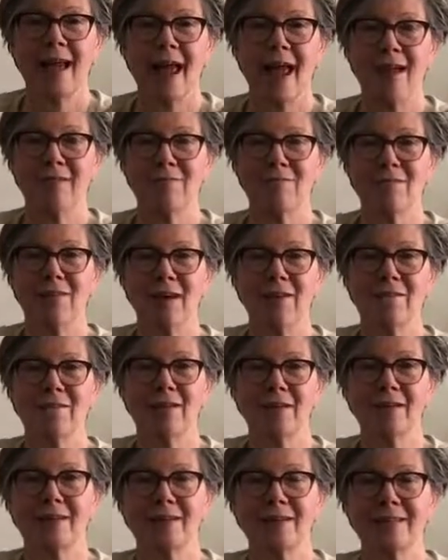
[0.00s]
and five
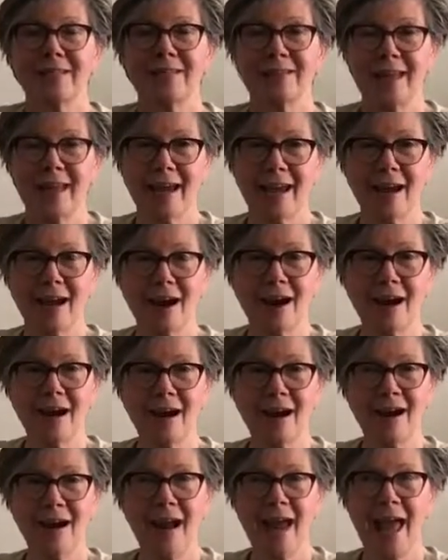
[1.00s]
fingers there.
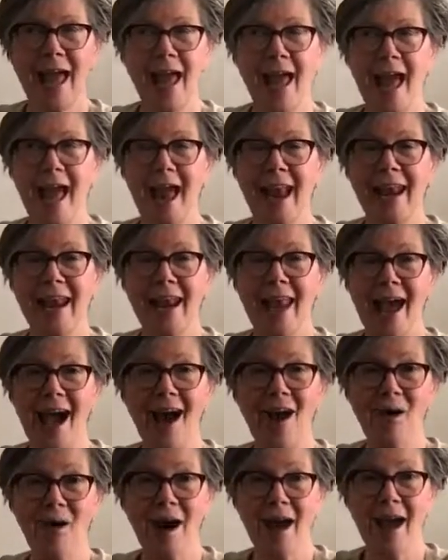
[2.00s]
And
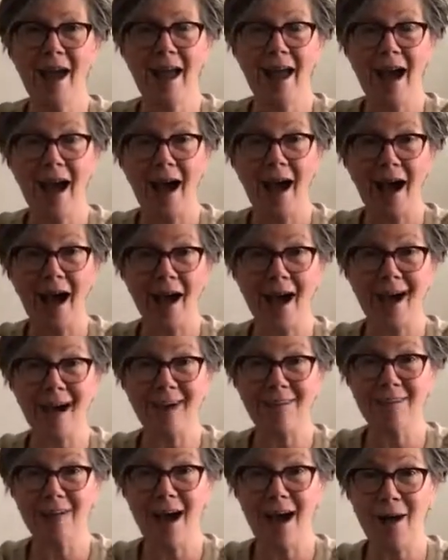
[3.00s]
now I
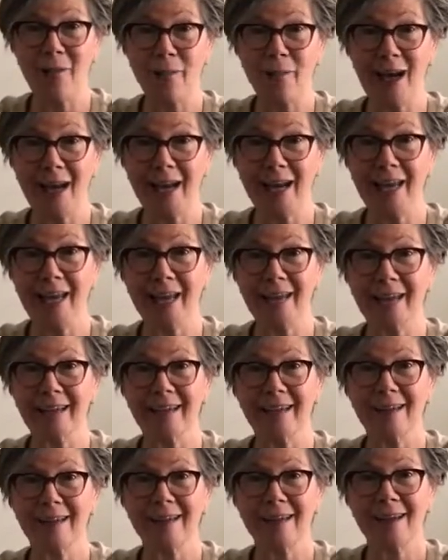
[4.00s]
have how many?
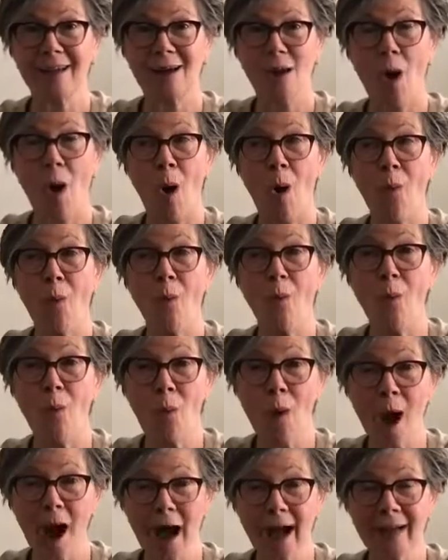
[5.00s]

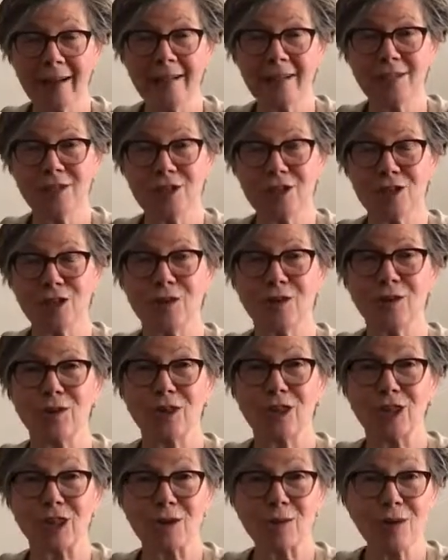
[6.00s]
One, two,
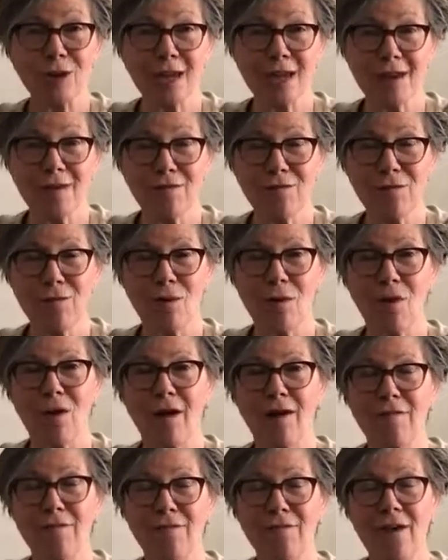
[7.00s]
three,
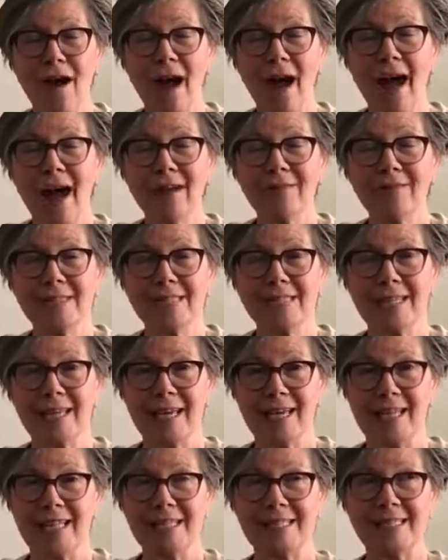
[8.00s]
four, five,
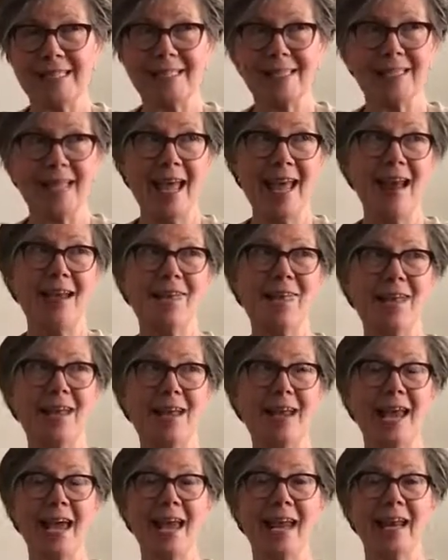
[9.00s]
six, seven,
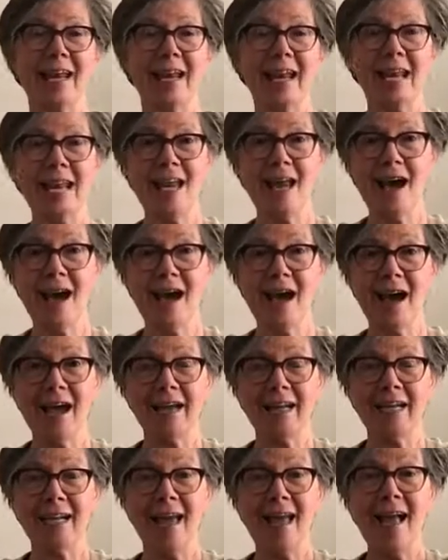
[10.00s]
eight,
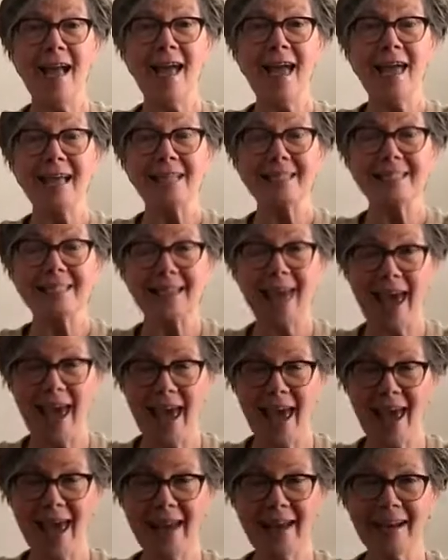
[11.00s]
nine,
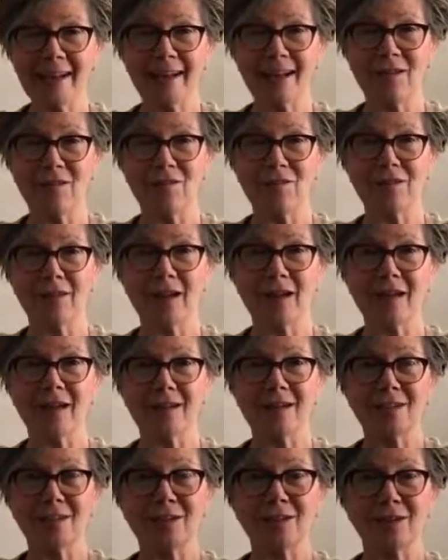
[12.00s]
ten little
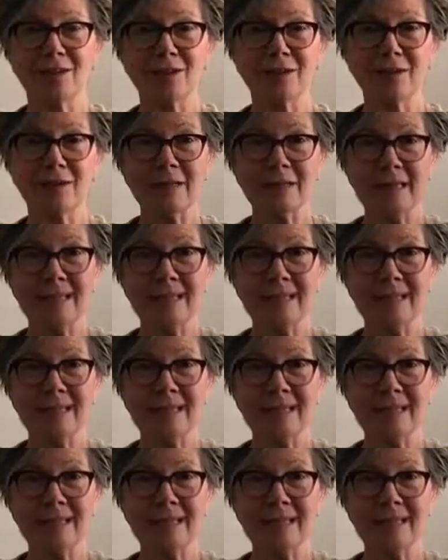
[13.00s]
fingers to